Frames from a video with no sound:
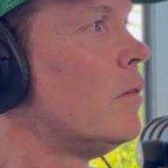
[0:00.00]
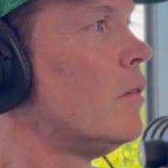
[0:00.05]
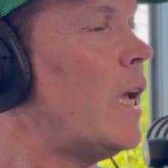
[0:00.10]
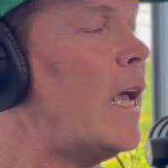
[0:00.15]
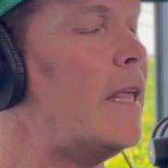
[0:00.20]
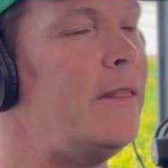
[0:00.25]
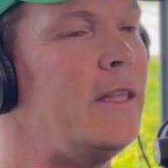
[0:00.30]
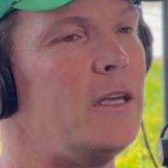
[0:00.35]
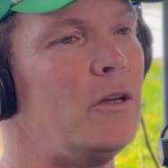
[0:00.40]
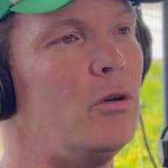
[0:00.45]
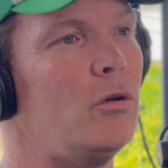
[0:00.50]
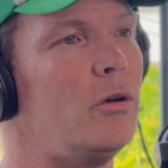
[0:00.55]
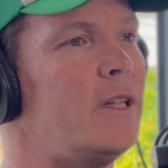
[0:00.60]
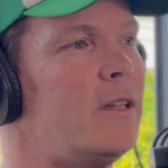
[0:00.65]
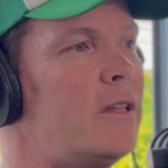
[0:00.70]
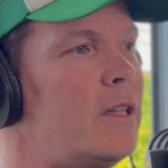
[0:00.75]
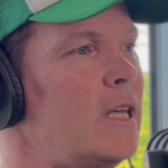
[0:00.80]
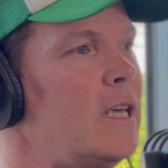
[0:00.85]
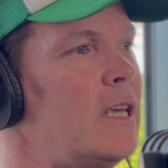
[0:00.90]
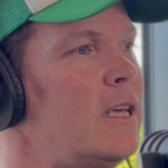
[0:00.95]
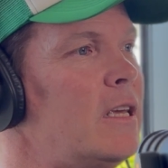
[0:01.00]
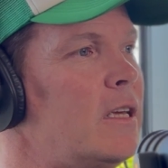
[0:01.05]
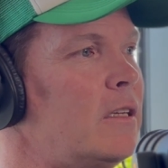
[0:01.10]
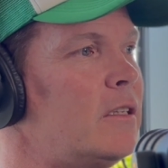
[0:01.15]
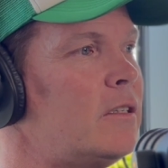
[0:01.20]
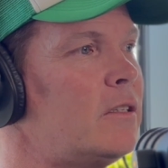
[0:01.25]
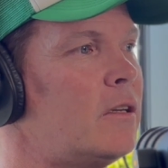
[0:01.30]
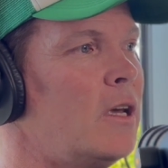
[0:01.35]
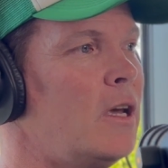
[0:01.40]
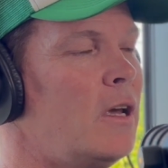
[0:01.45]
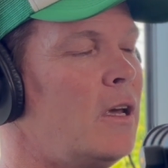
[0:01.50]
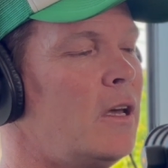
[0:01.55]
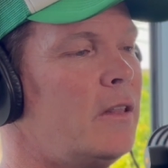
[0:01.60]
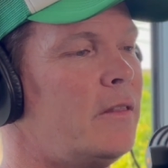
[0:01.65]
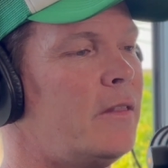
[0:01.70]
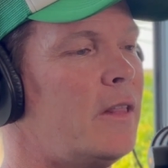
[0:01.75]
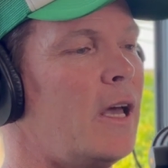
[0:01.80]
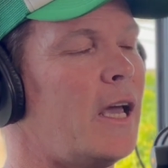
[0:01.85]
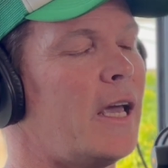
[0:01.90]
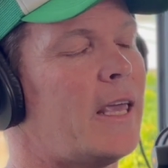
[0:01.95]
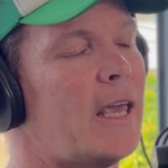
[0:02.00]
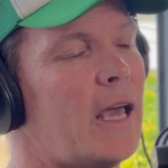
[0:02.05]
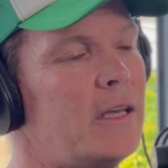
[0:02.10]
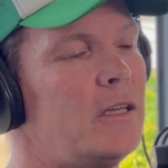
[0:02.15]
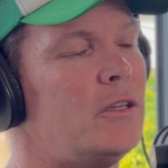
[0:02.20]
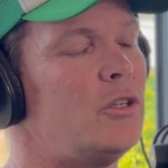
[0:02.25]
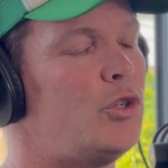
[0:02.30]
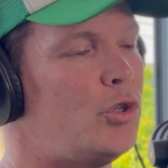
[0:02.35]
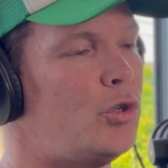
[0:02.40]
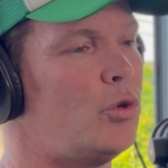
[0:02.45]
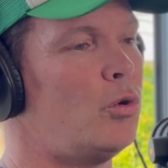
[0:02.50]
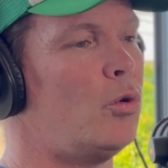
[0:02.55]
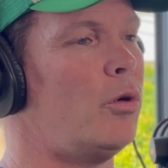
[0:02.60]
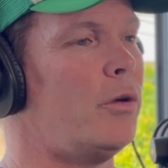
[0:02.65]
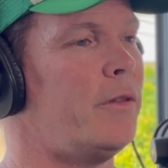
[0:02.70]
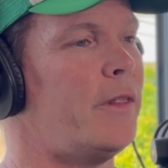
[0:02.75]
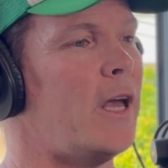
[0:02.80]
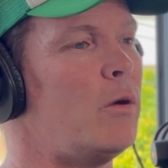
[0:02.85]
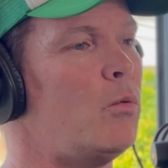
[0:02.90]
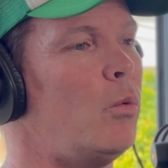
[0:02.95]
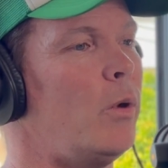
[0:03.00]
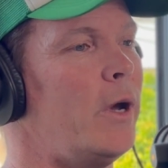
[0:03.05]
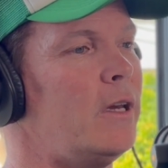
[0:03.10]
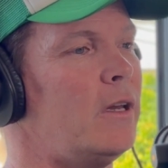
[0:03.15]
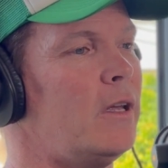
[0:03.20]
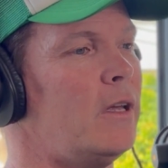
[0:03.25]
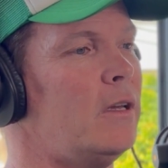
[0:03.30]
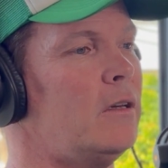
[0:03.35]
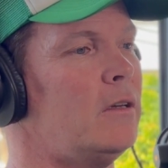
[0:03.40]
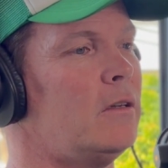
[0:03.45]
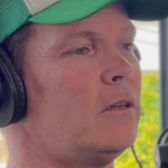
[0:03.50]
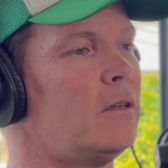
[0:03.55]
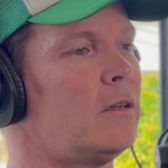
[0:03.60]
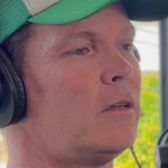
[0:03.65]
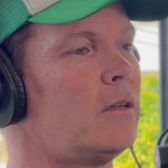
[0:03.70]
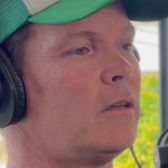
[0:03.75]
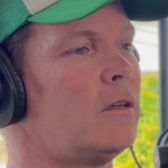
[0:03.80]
And the annoying thing is that, okay, sure, they went and